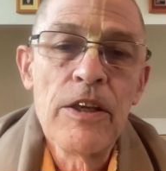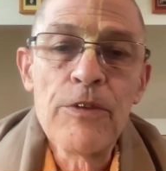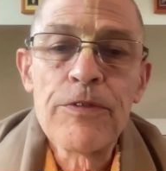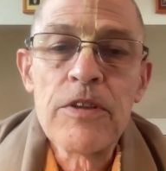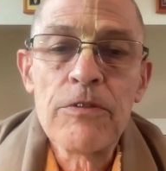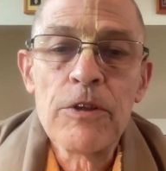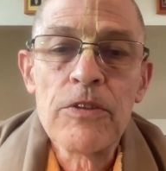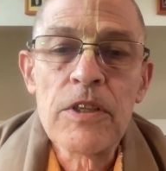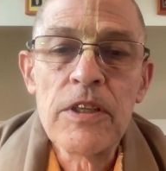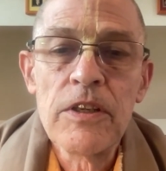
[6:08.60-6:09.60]
If
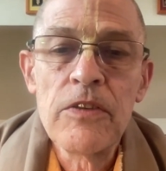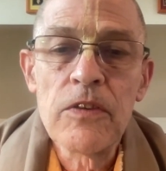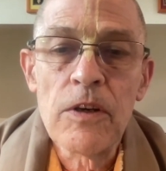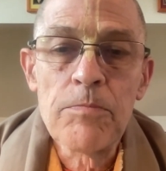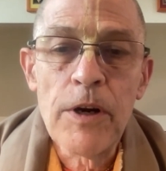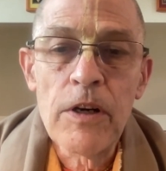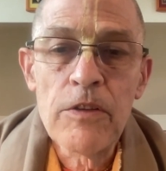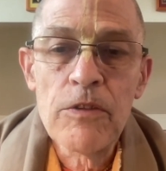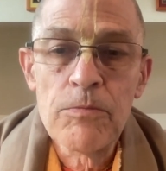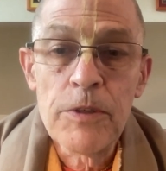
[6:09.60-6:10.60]
devotees are
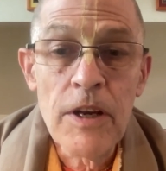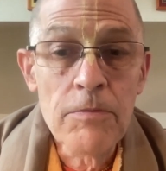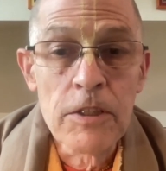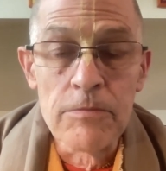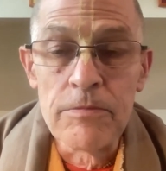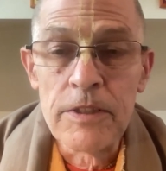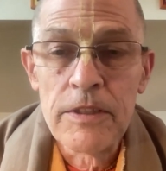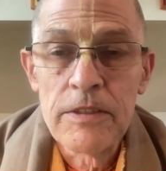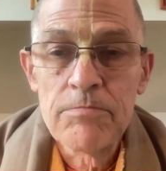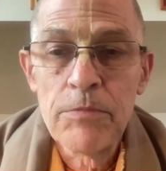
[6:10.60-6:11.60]
part of the problem
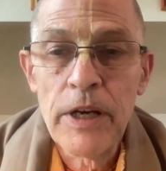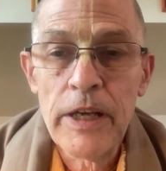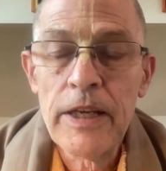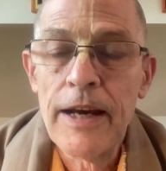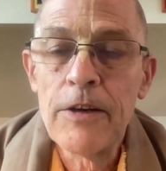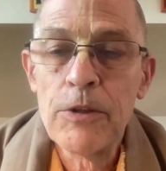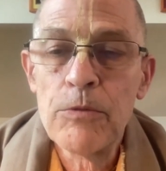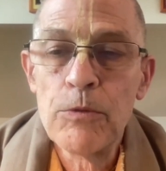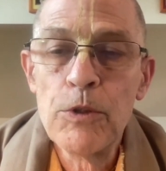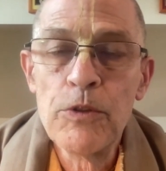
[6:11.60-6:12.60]
by our
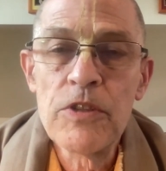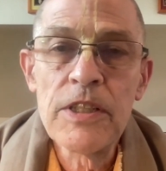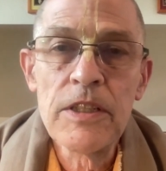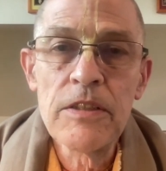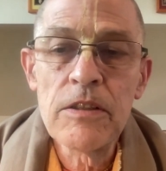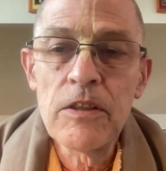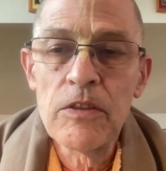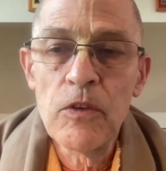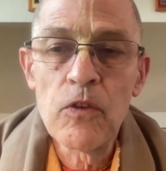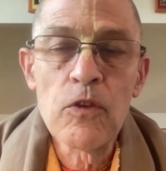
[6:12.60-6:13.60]
routine
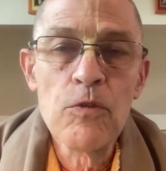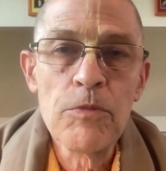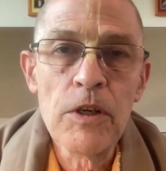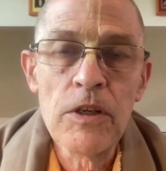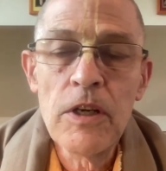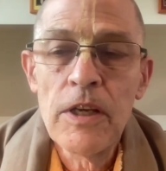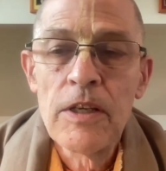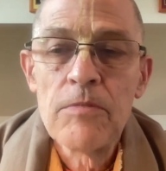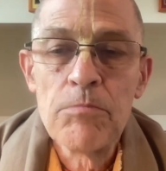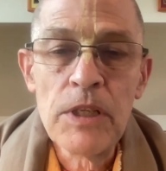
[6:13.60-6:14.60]
consumer
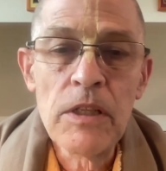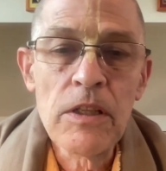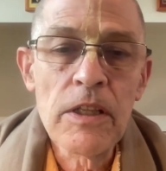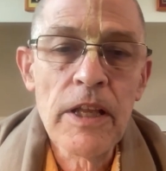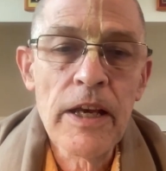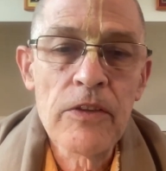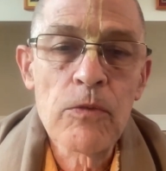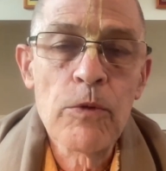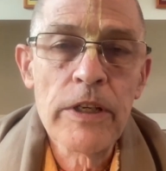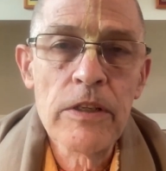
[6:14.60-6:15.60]
middle
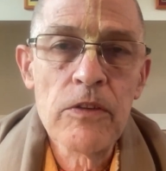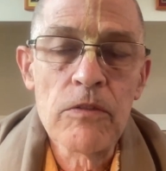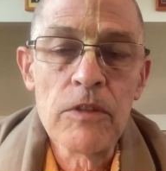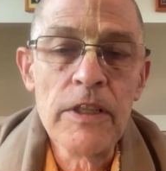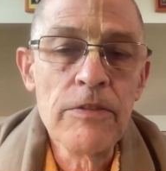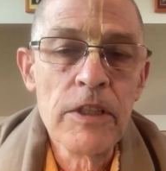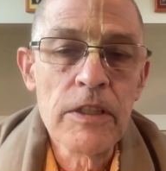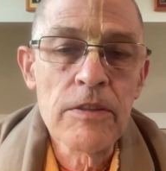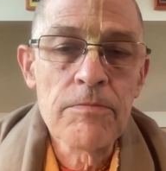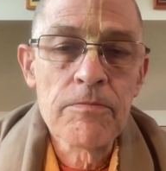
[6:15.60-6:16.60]
class ways of
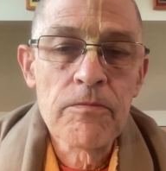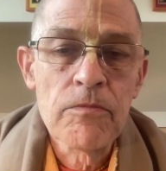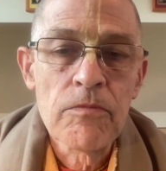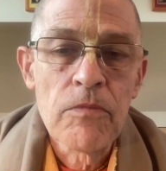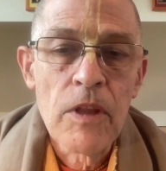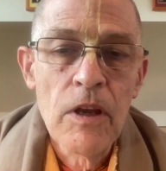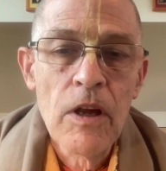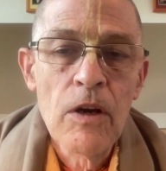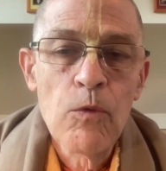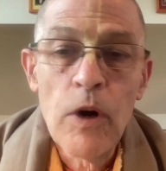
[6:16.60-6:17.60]
living,
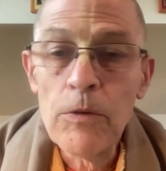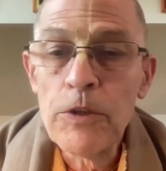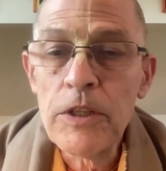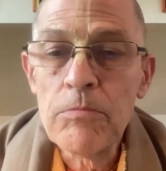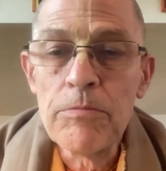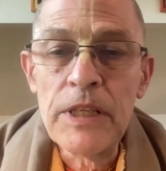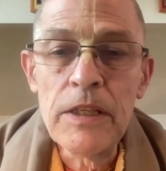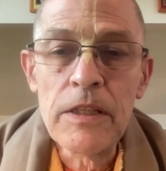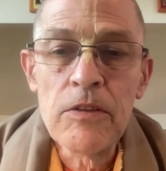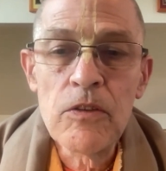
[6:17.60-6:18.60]
what would it
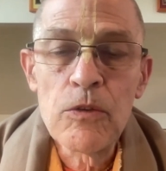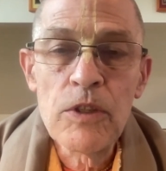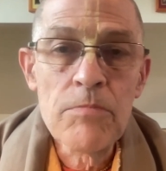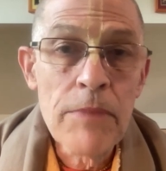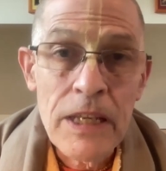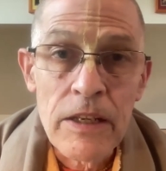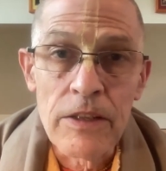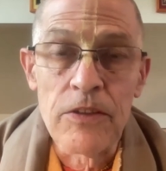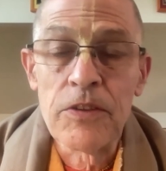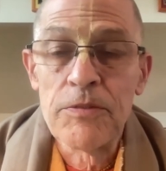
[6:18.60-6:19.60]
mean to admit
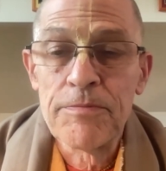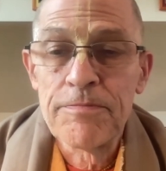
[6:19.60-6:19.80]
it?